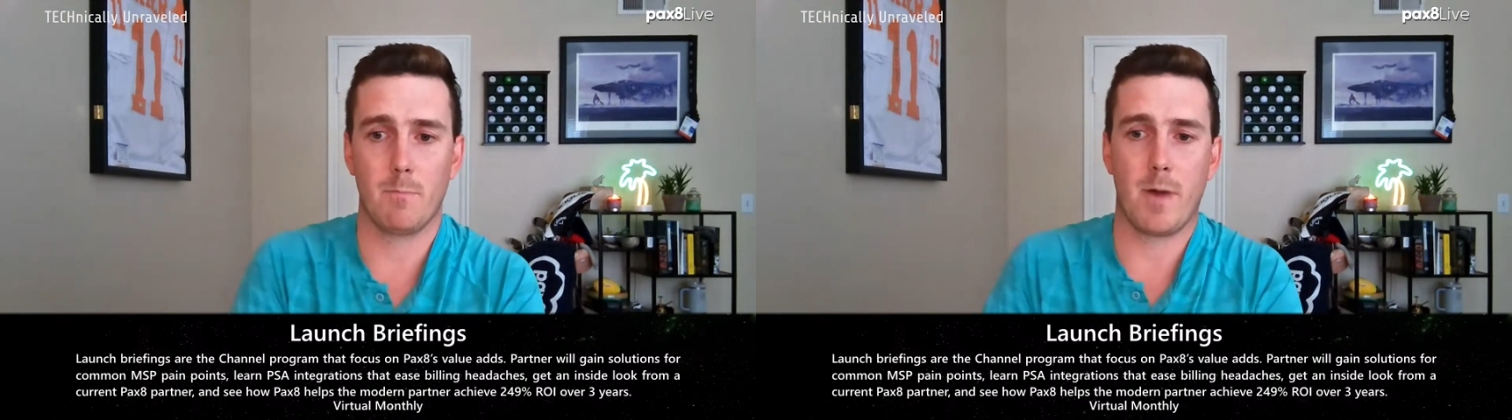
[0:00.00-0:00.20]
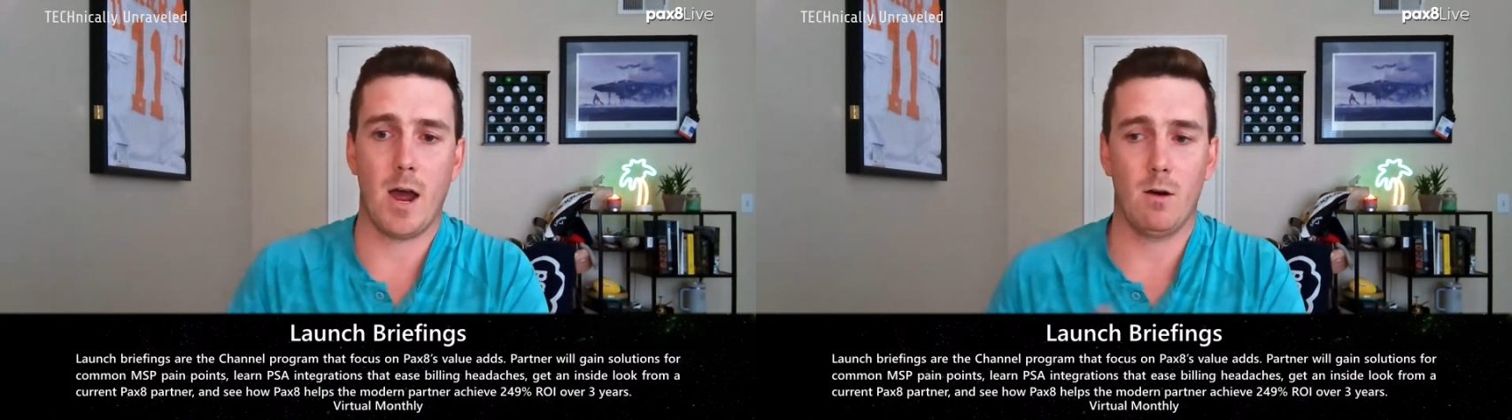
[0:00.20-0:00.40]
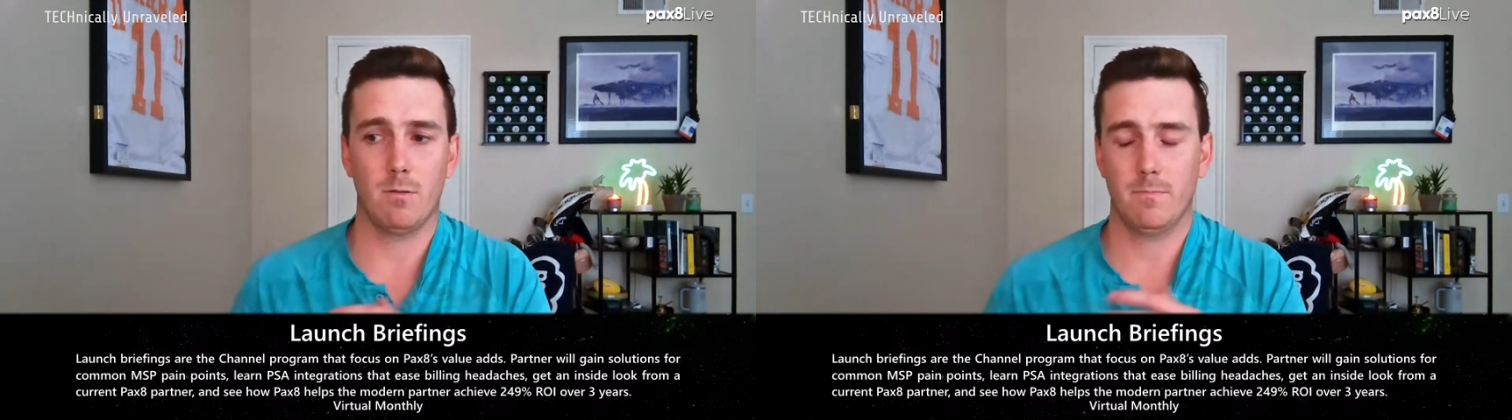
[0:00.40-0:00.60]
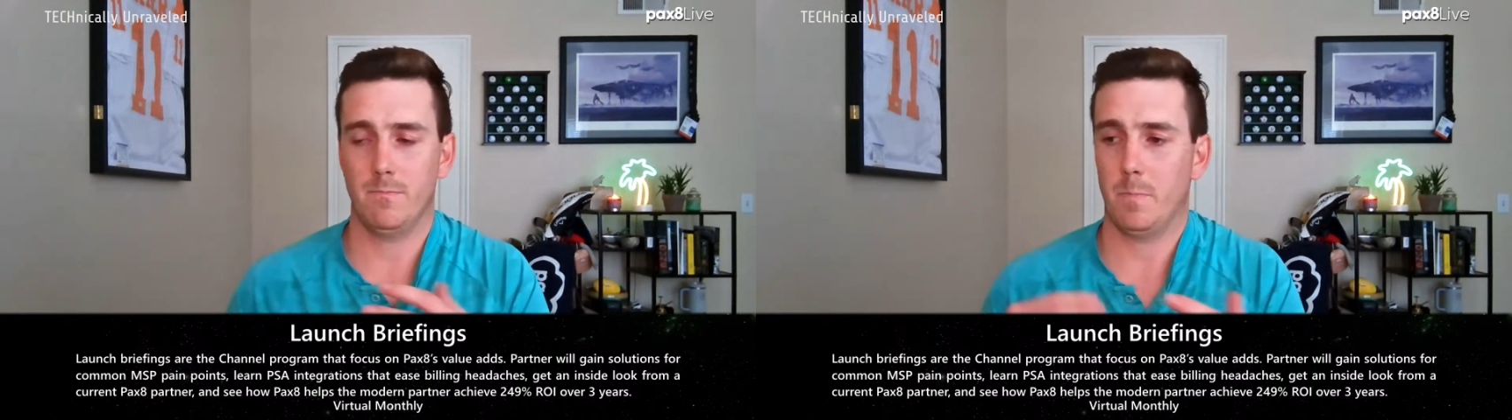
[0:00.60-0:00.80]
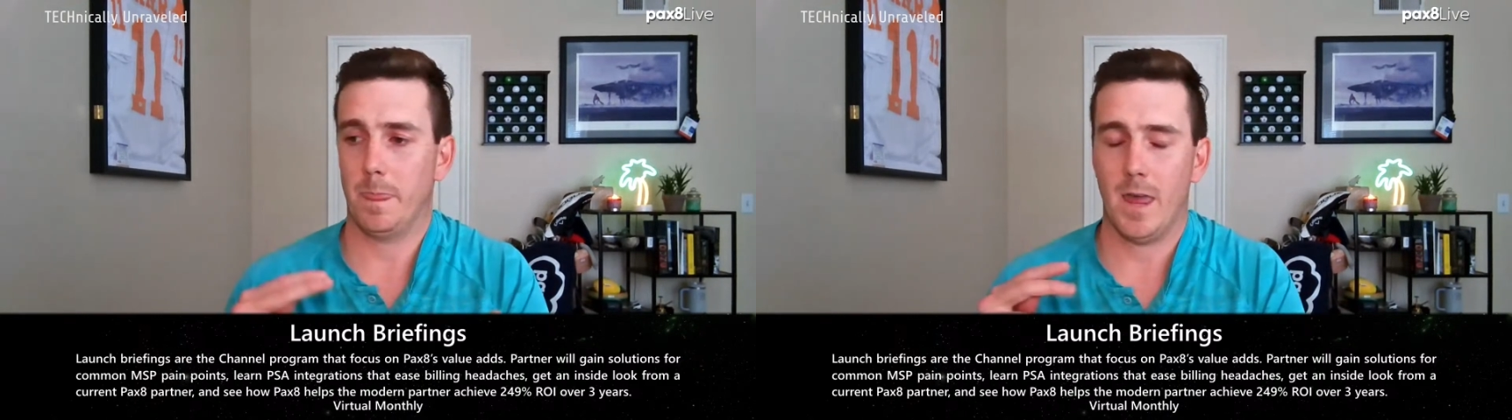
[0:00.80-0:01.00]
about
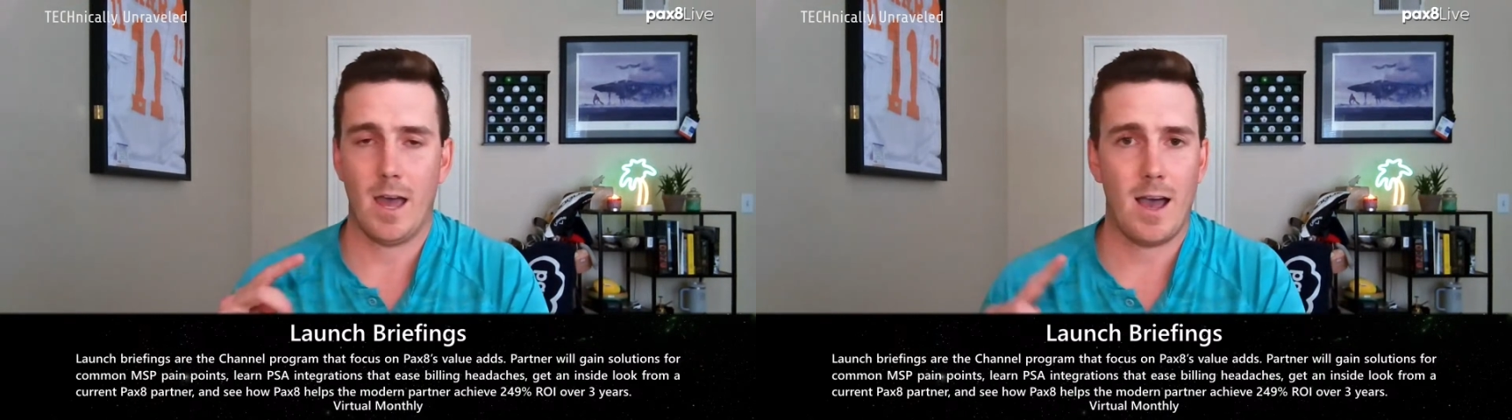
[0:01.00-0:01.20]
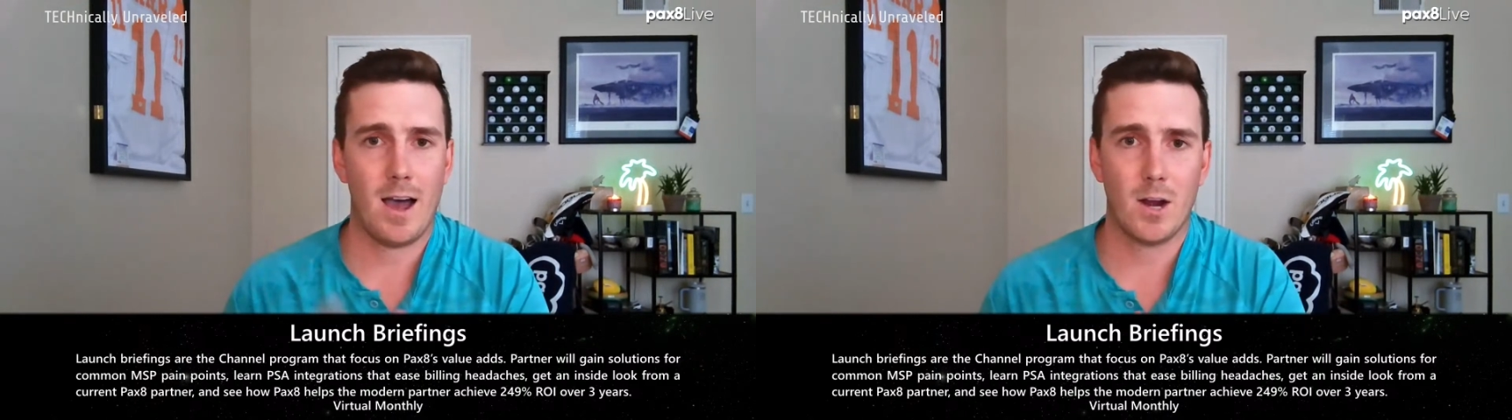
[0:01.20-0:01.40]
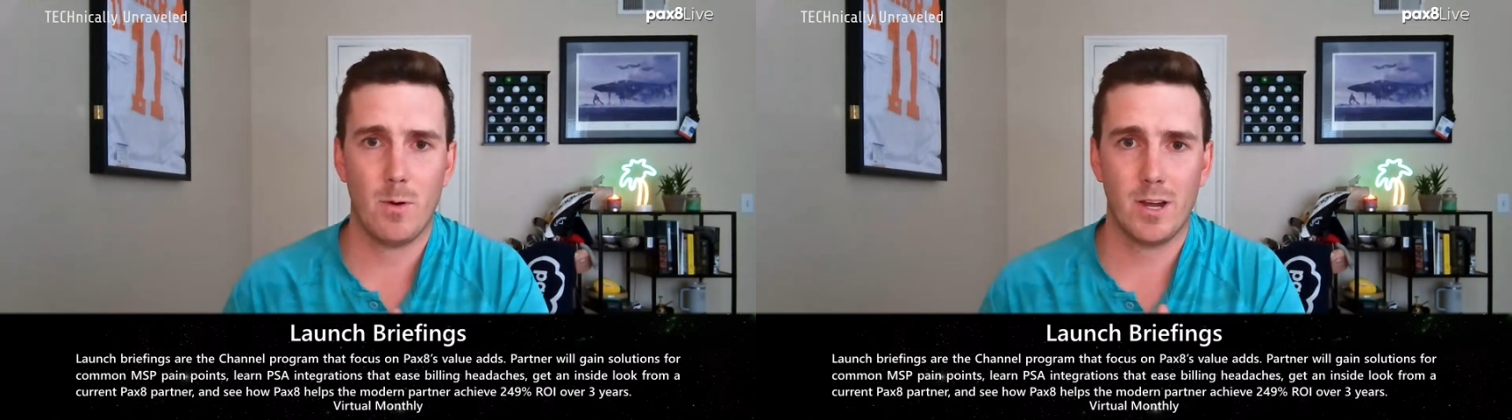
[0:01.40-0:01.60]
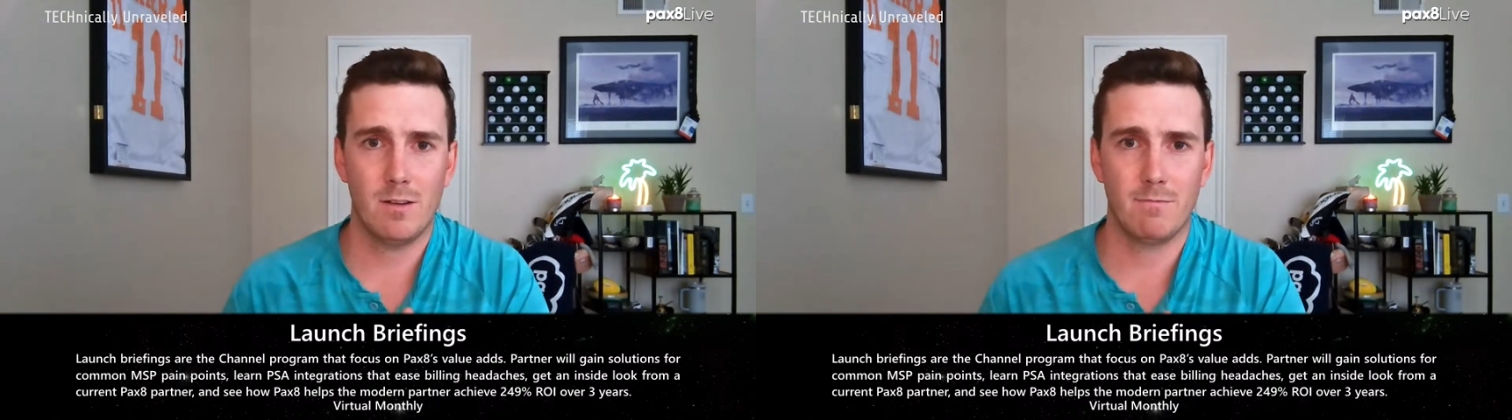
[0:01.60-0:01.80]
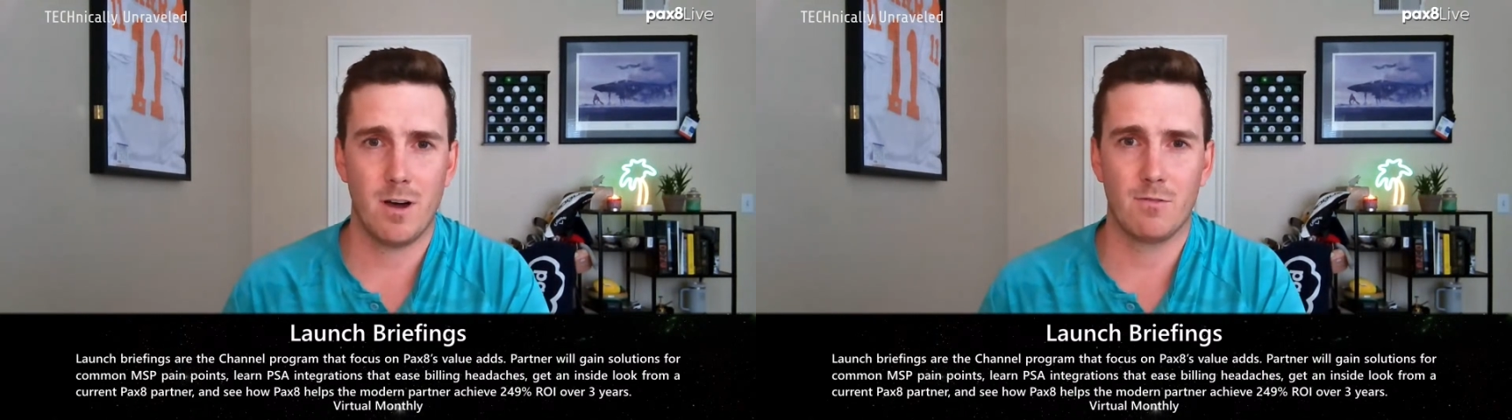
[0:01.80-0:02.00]
how do I get
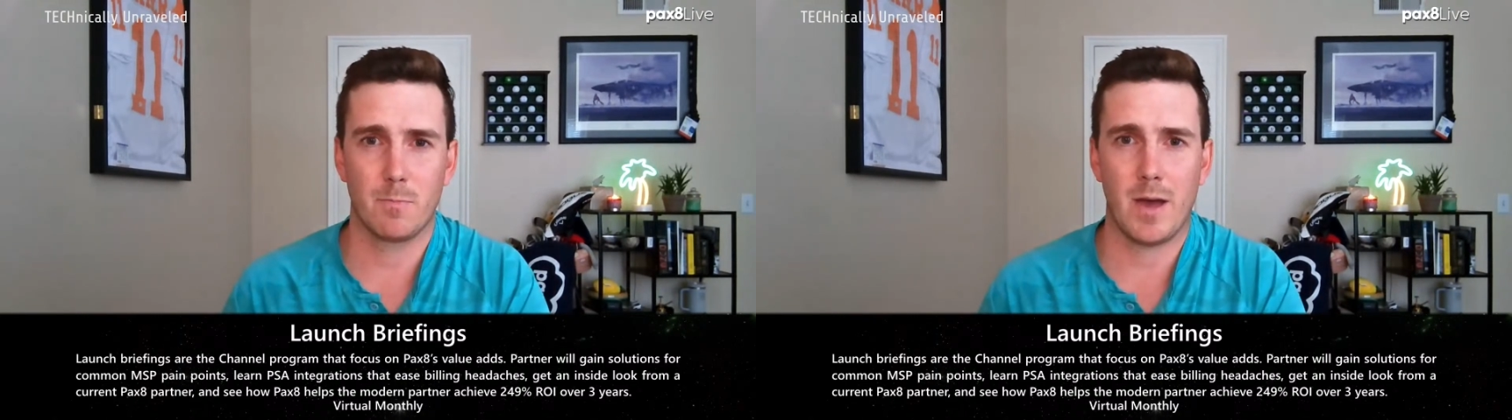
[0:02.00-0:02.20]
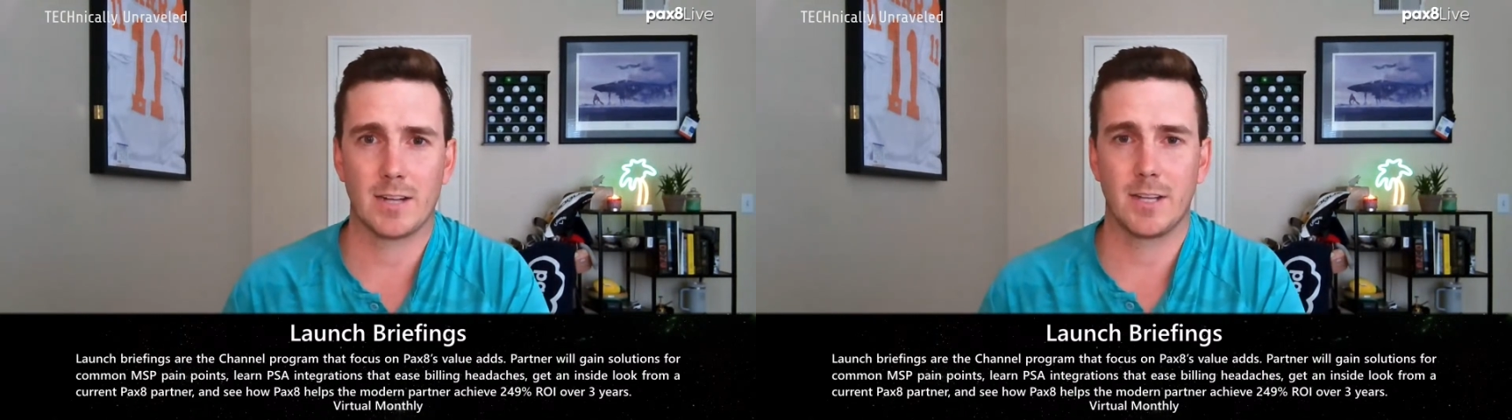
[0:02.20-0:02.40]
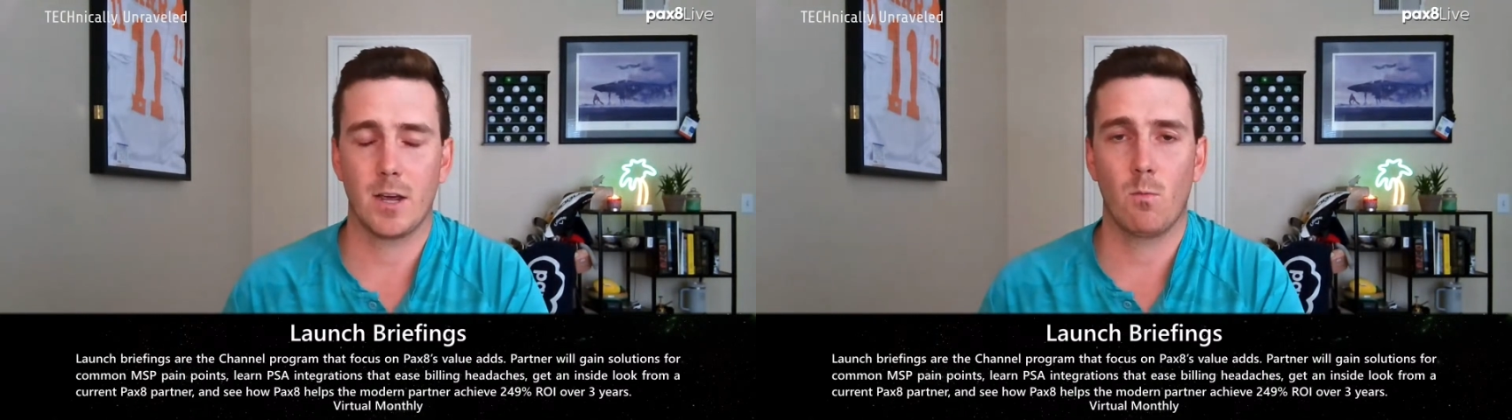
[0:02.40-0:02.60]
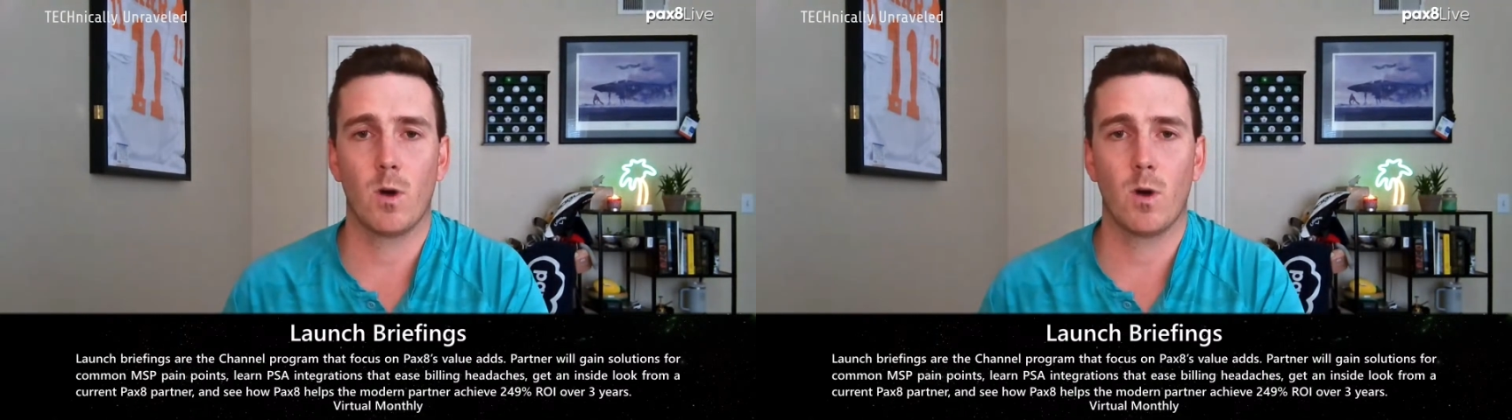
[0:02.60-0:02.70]
involved with Pax8?